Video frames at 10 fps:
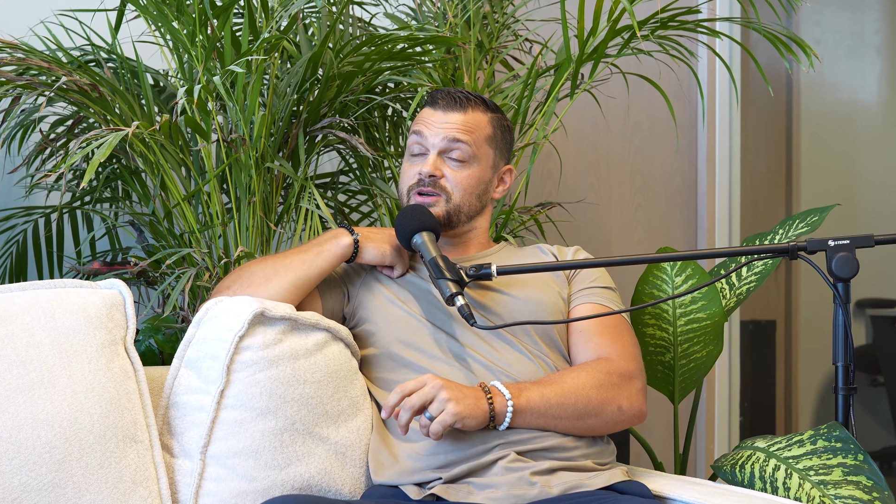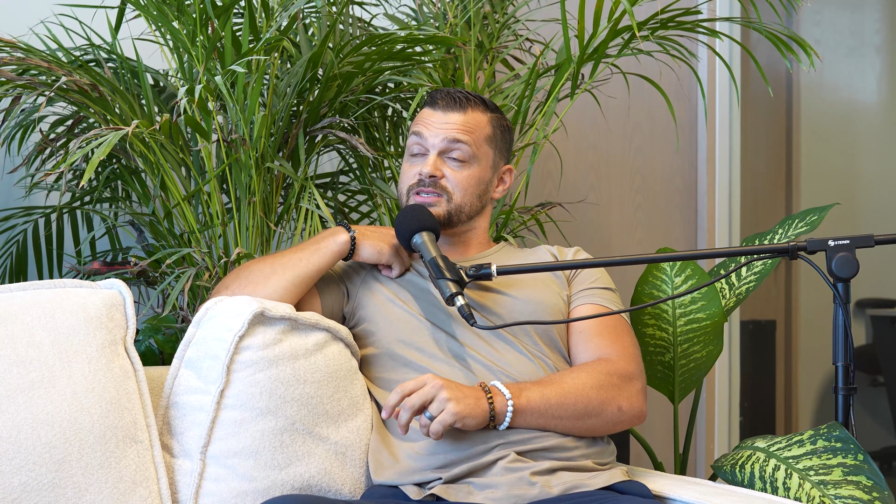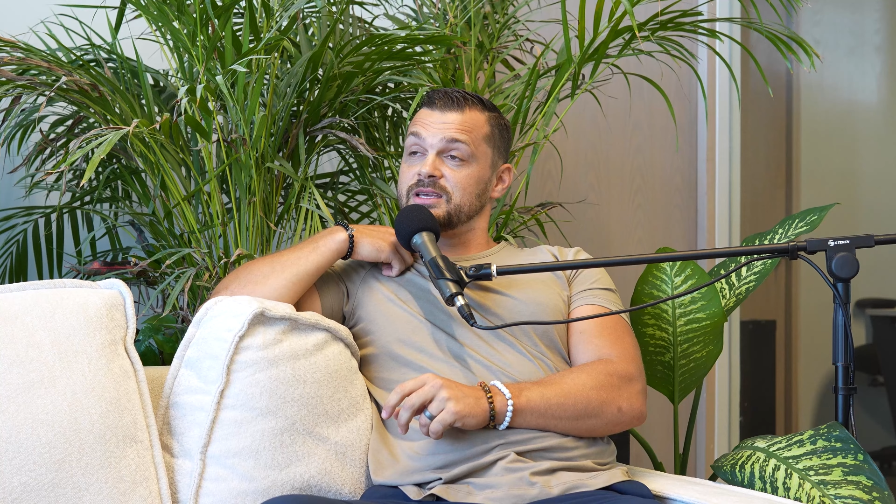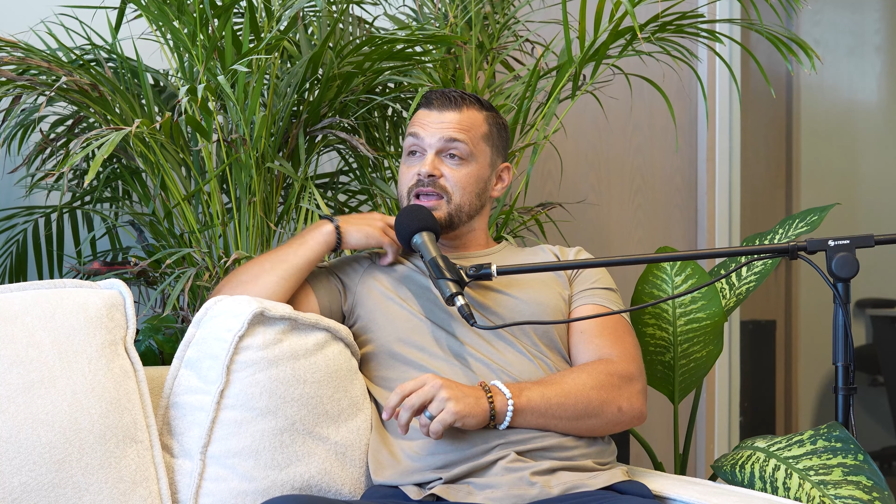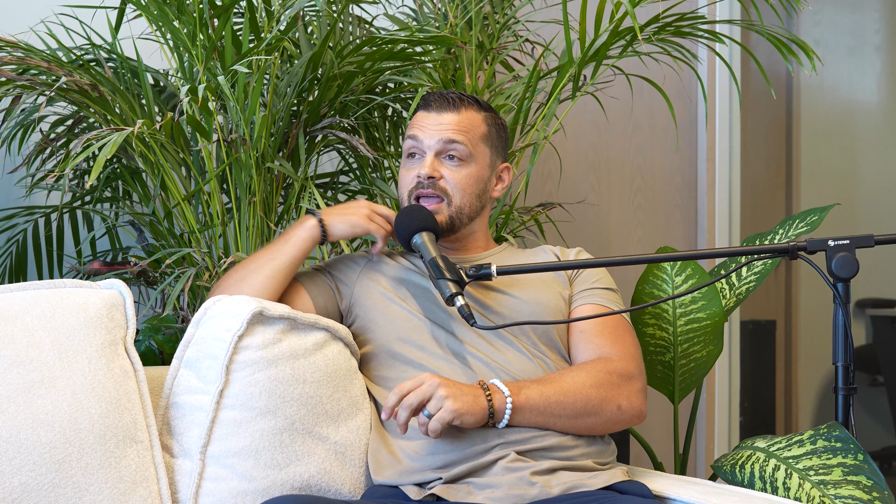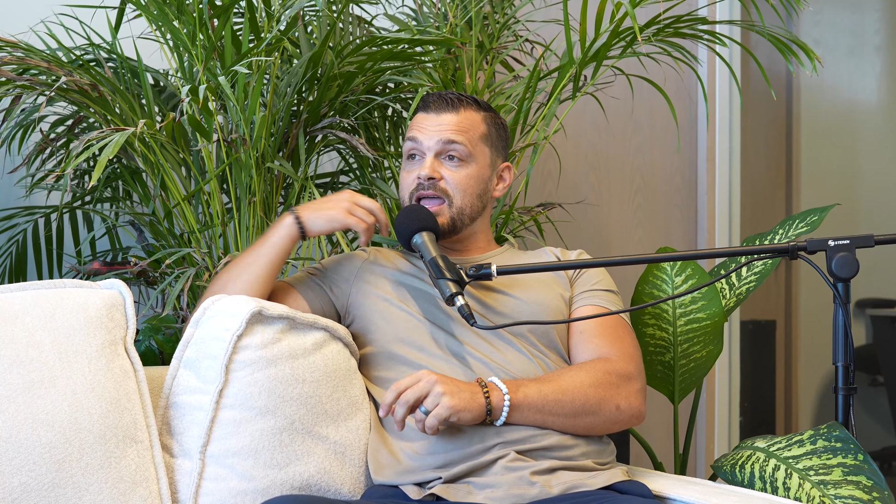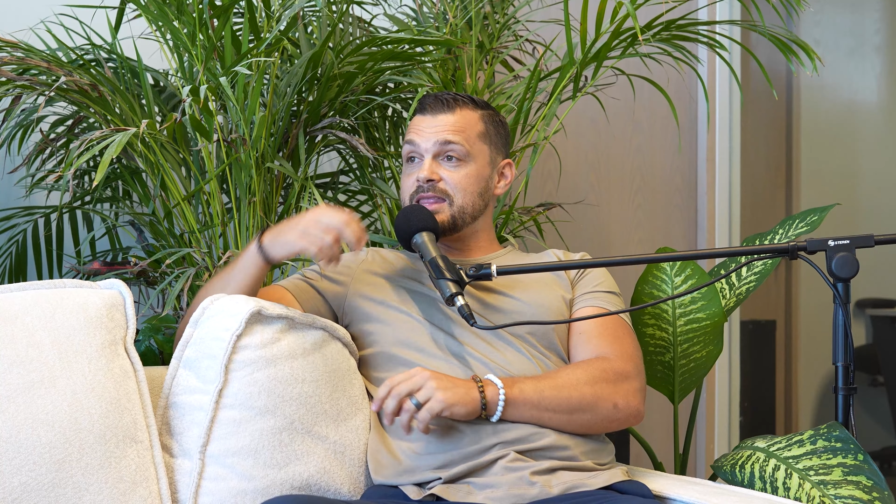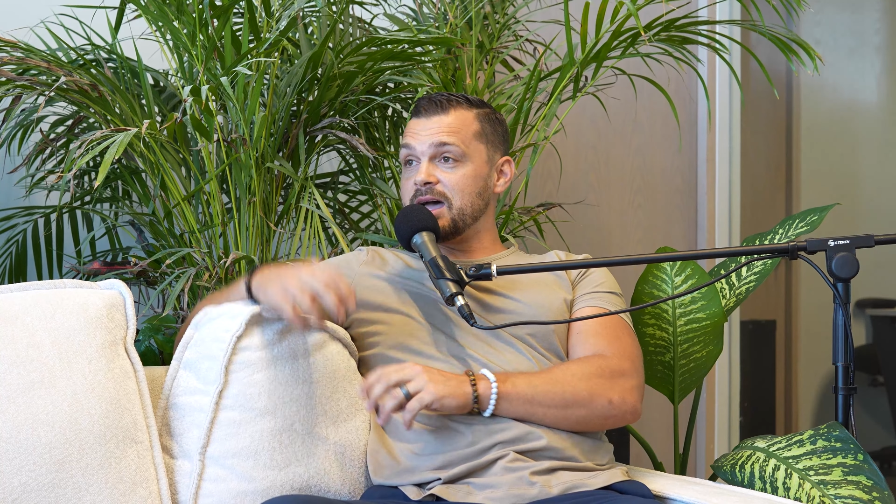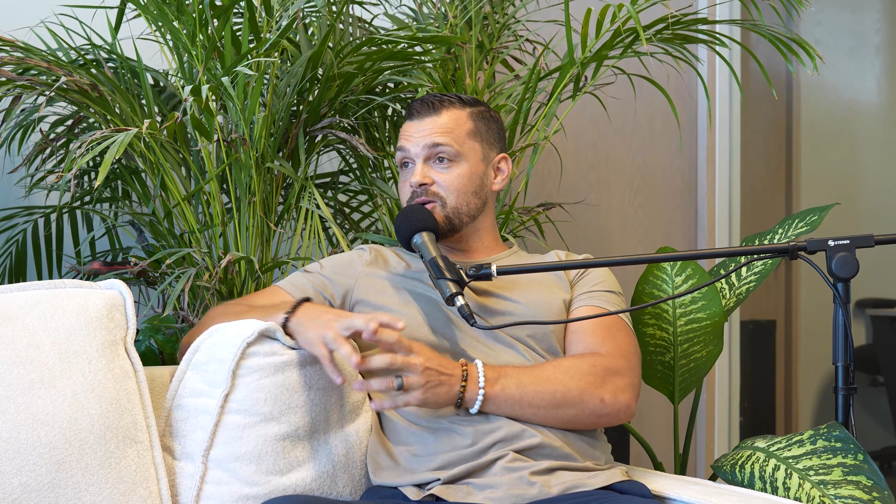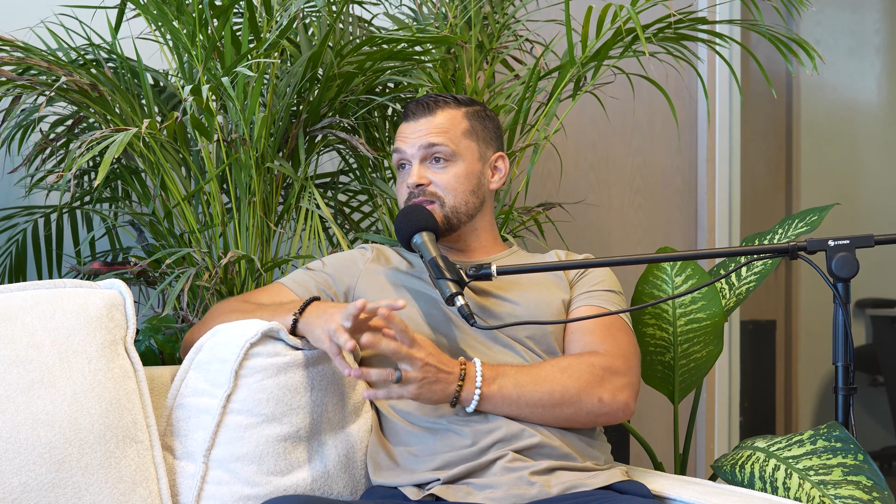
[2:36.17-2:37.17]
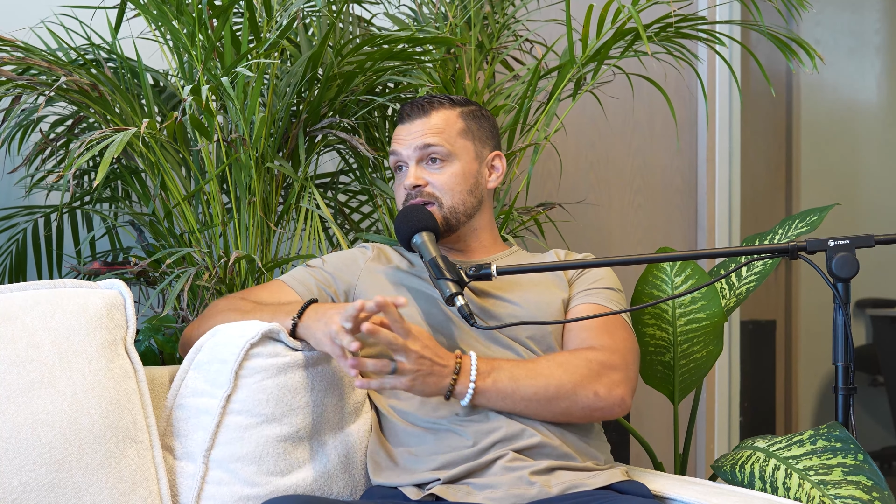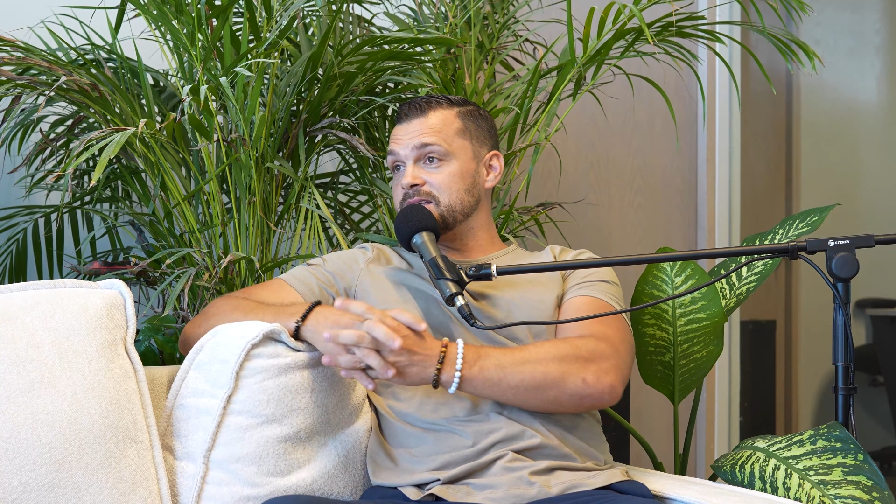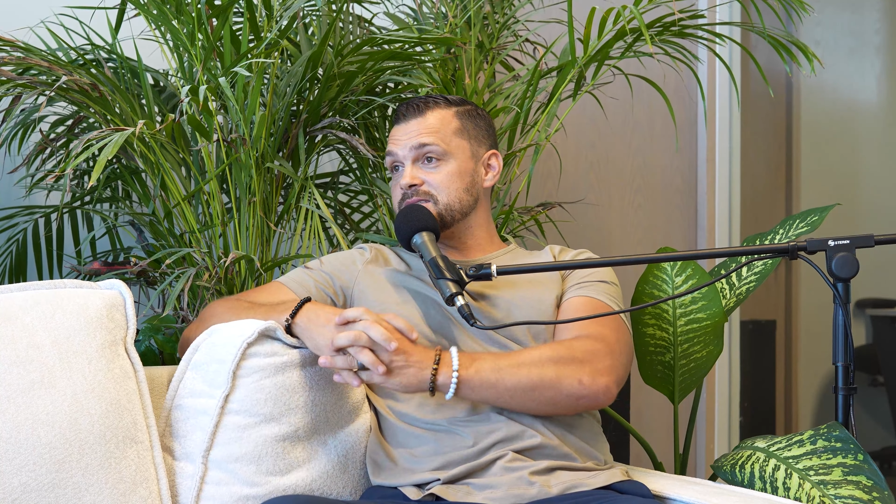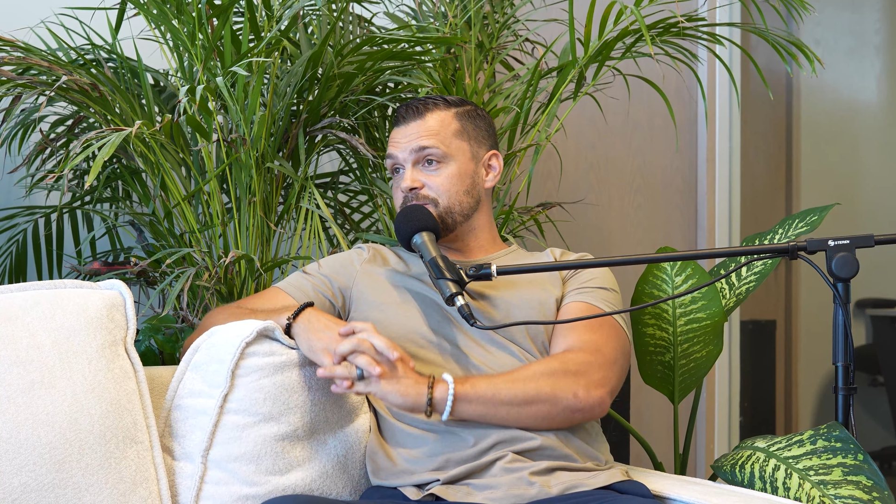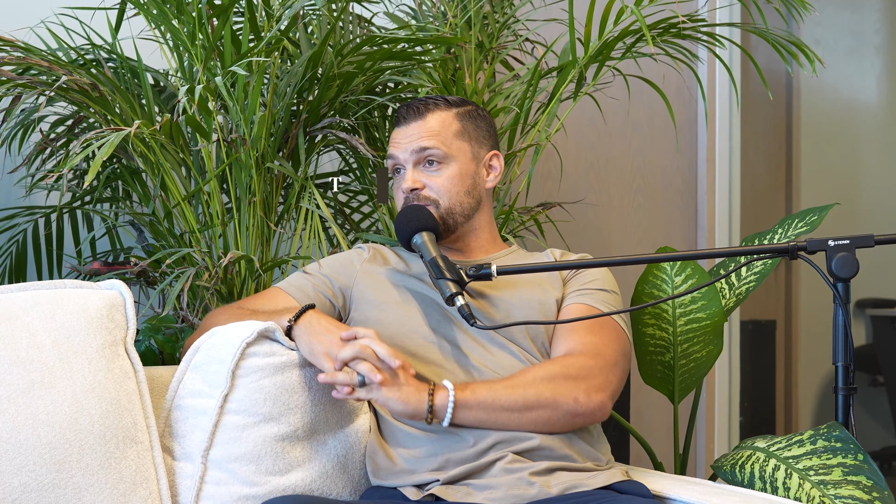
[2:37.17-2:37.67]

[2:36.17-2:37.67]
was. And nowadays, the